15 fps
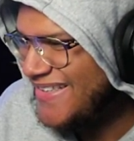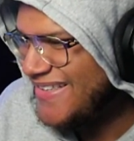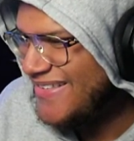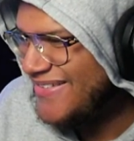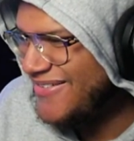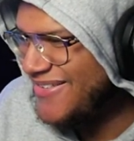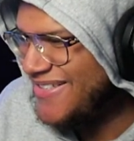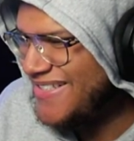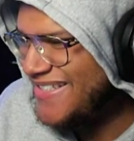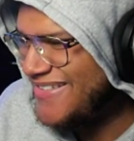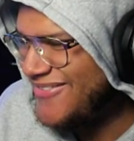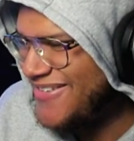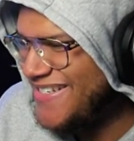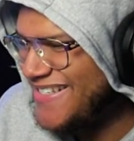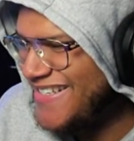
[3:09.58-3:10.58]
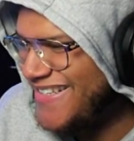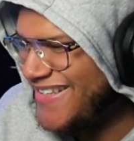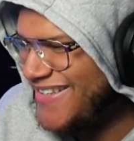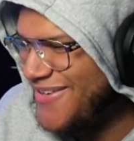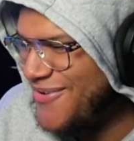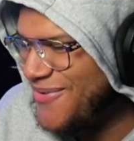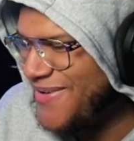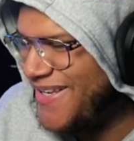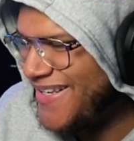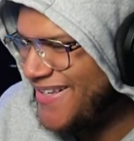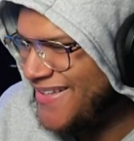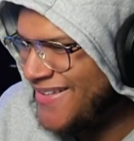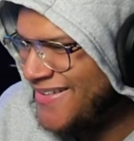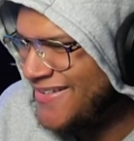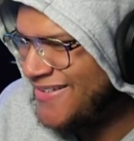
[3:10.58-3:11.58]
What is it doing?
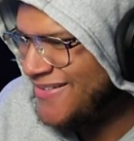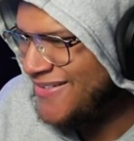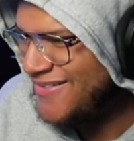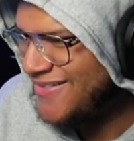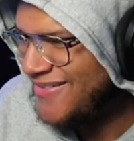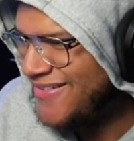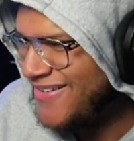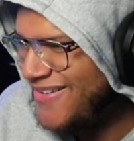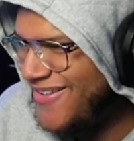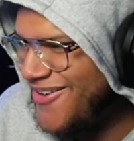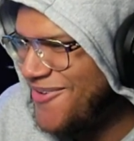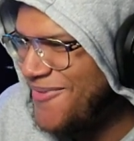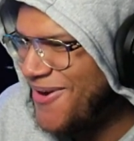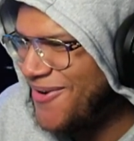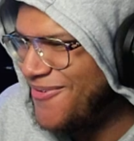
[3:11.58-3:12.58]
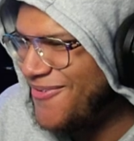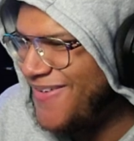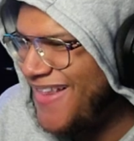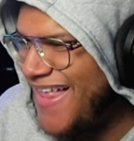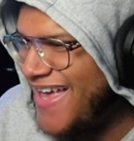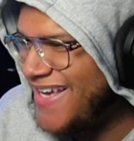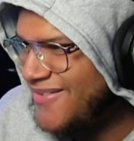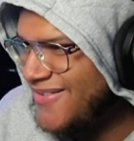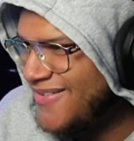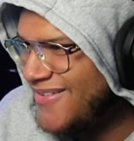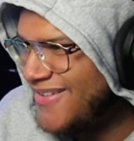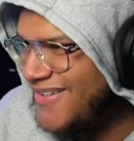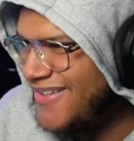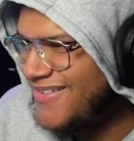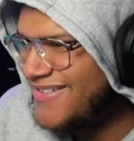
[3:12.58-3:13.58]
No, I'm not gonna relax.
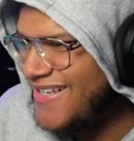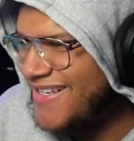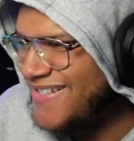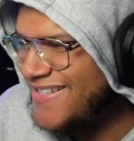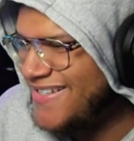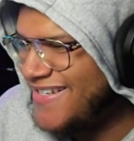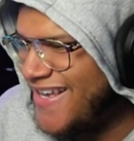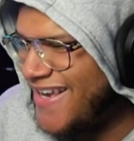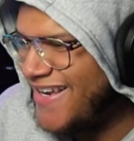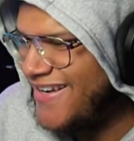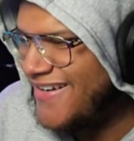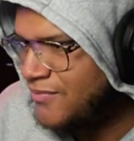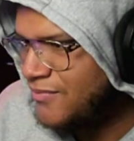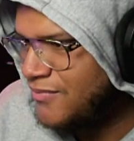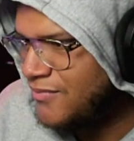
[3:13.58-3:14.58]
It looks like it's attacking here.